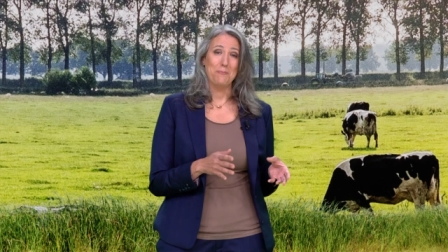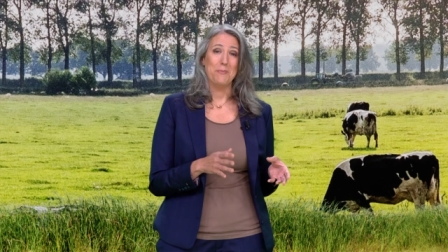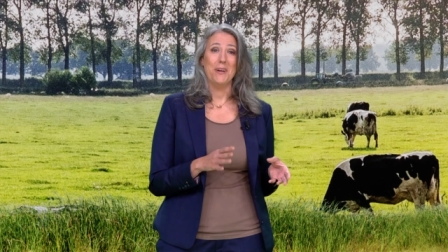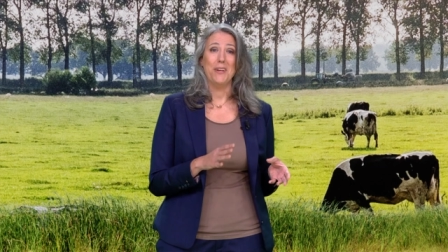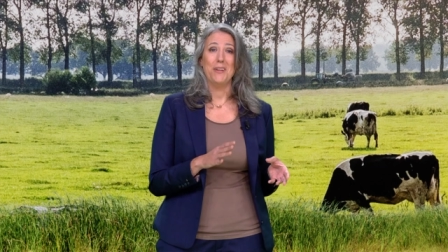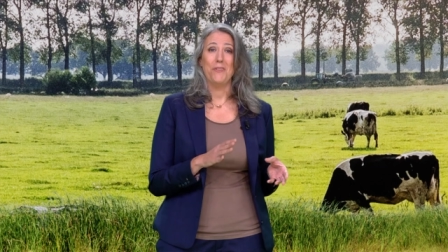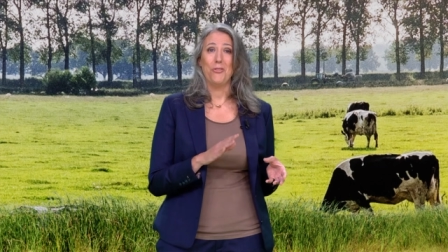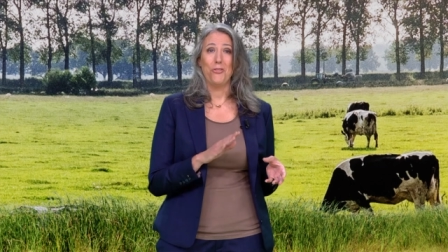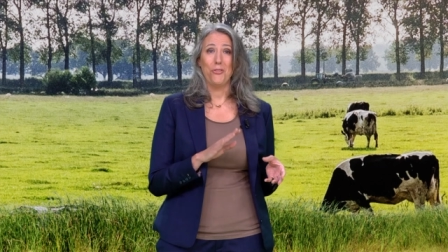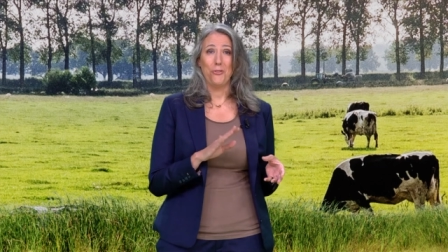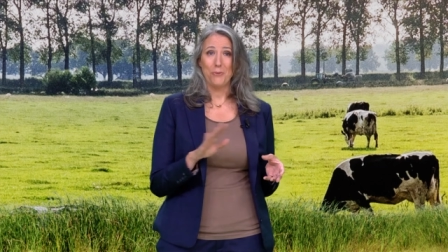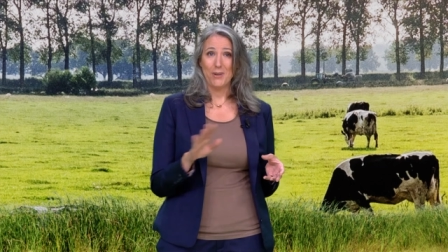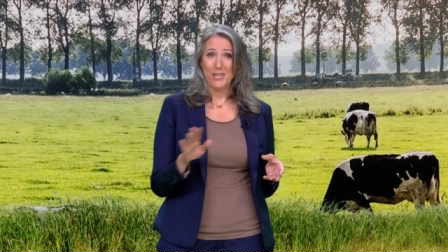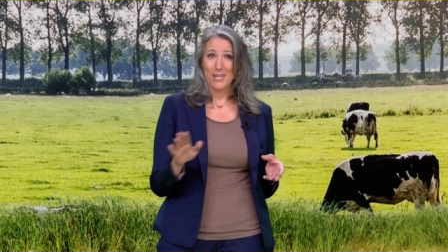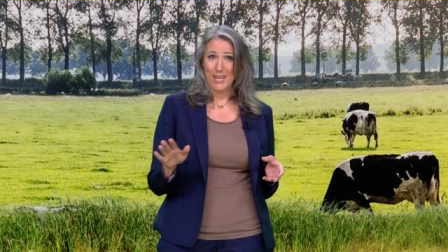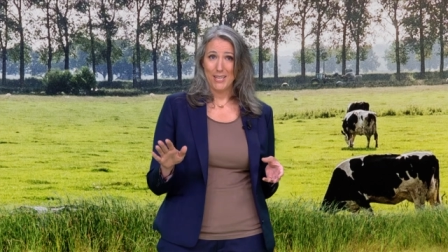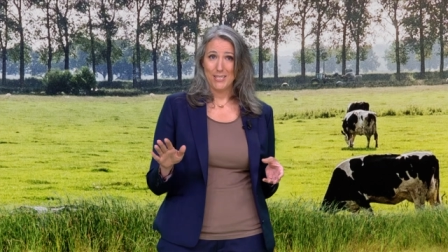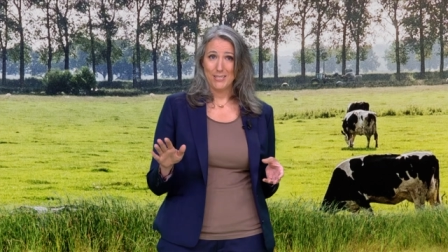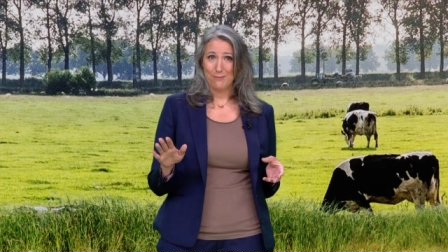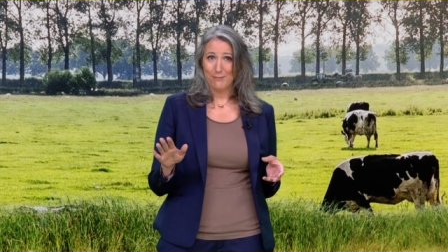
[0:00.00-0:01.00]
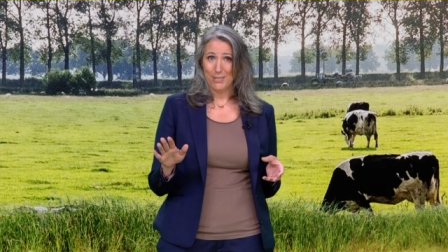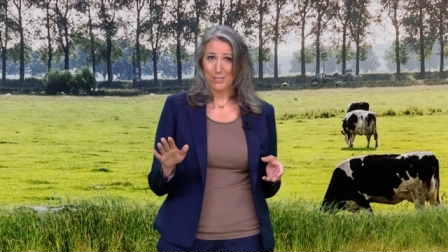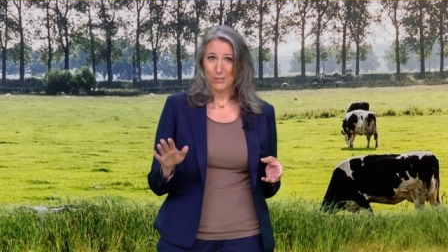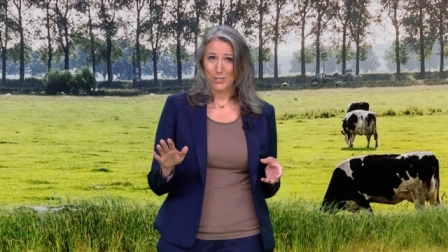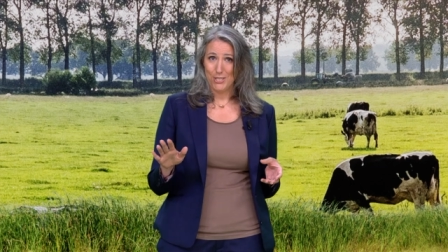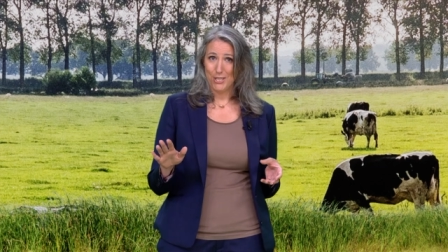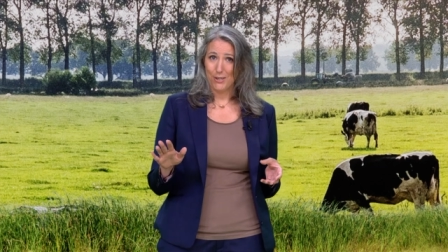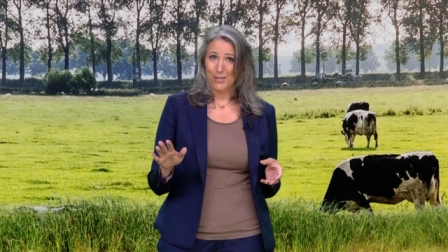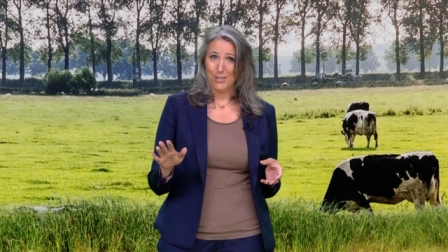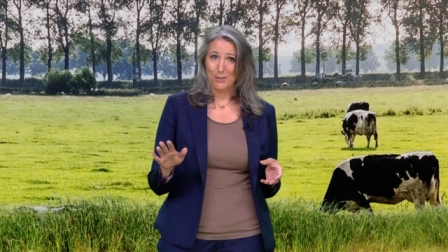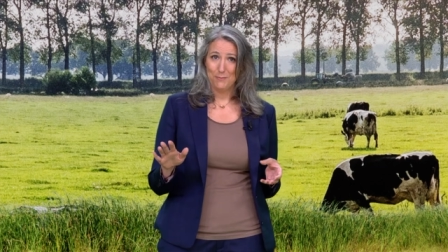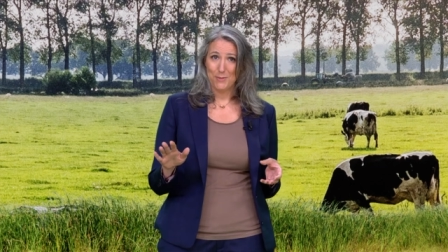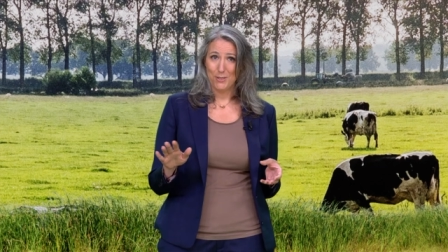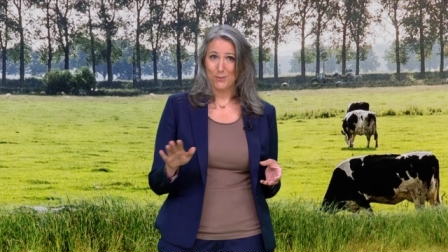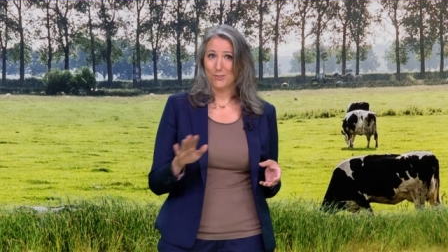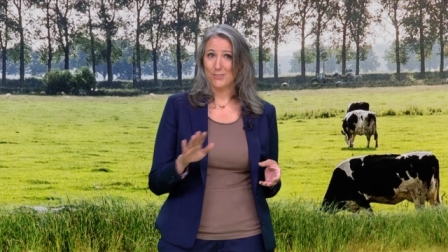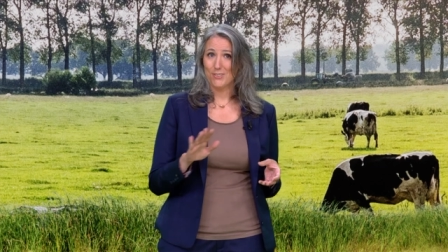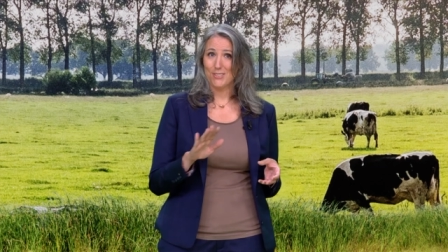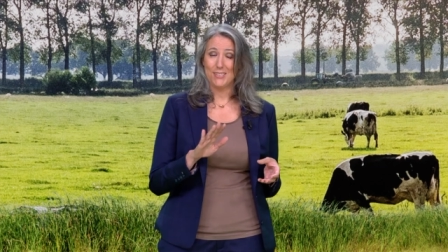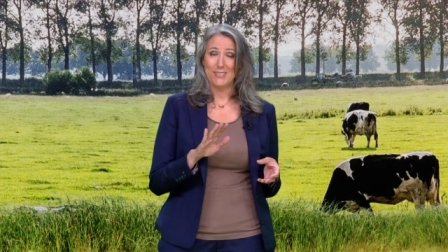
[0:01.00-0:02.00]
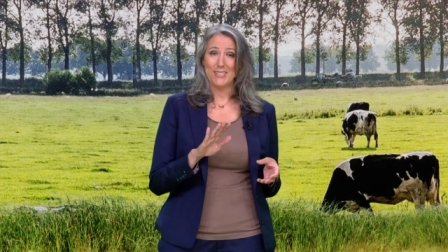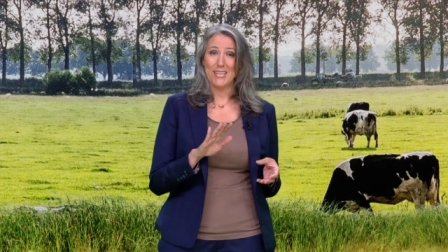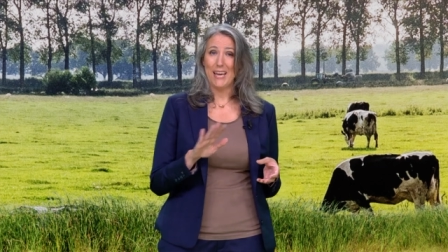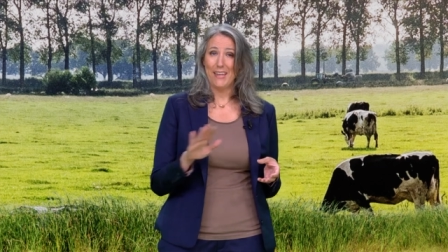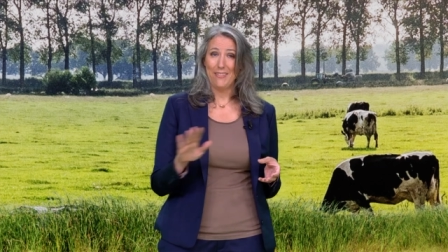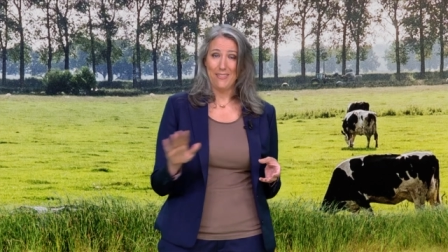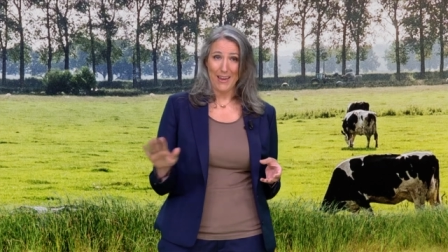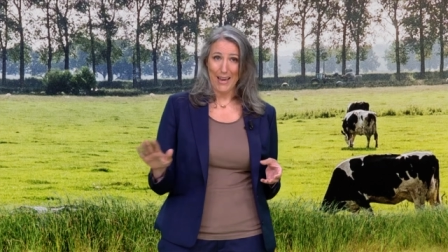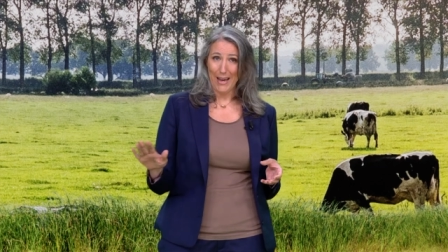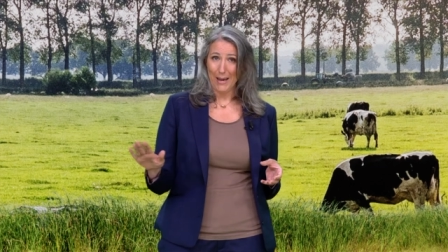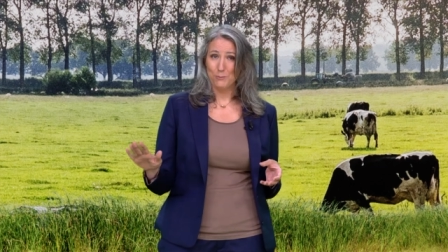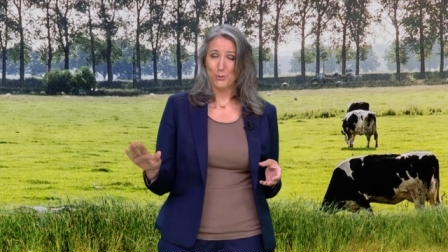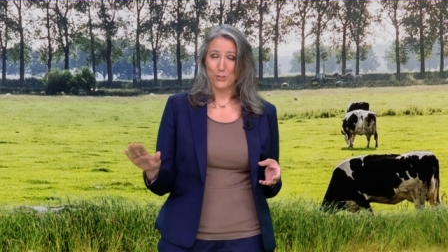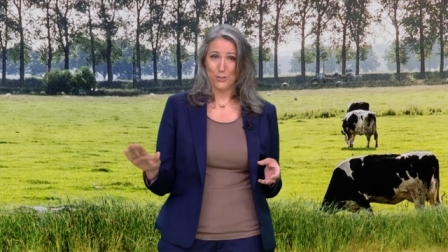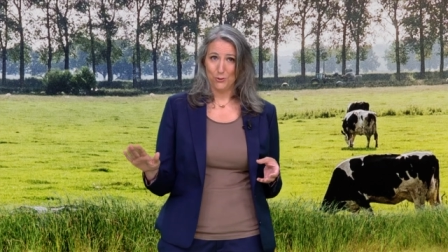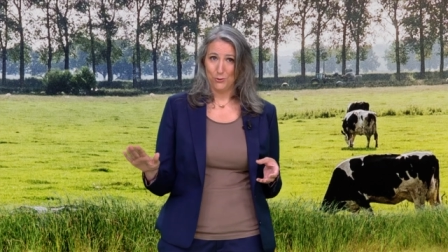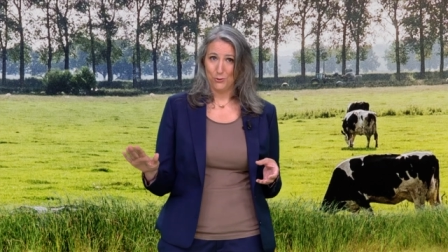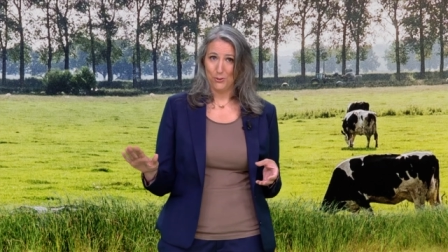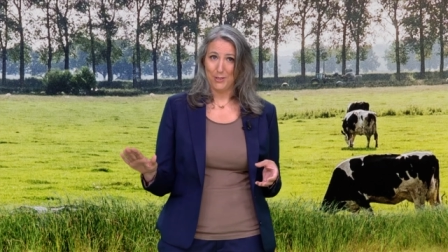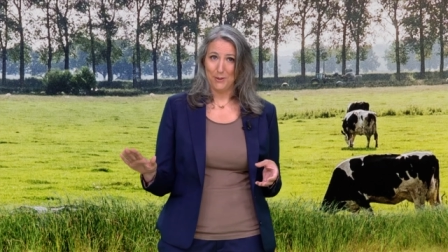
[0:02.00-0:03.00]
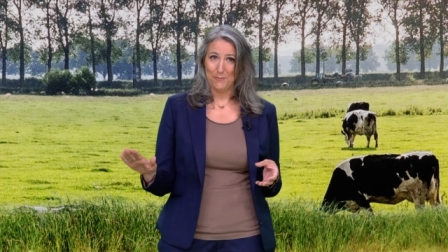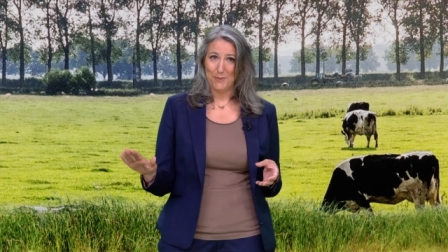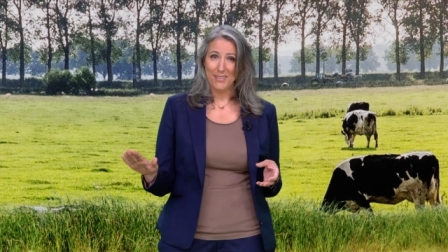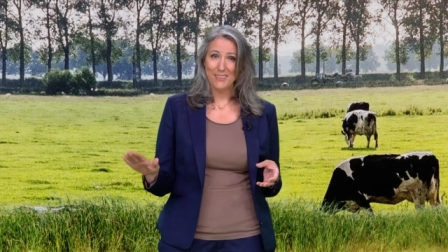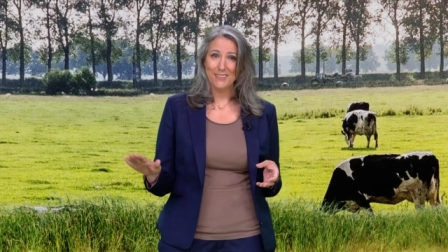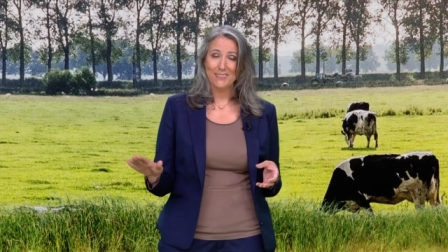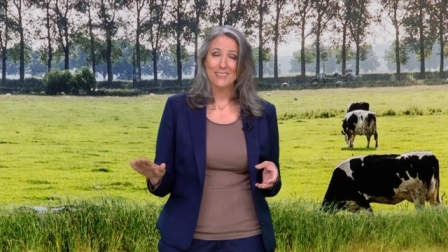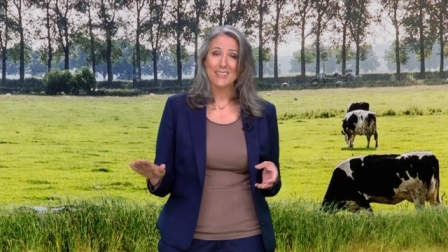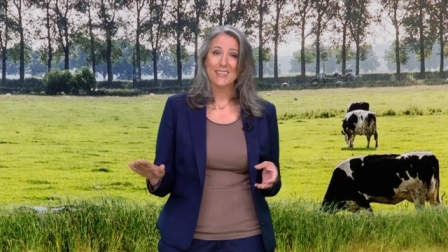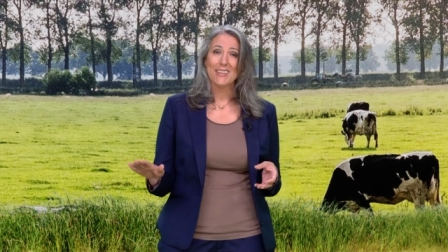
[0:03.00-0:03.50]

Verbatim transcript: but three days vegetarian meals is the absolute limit.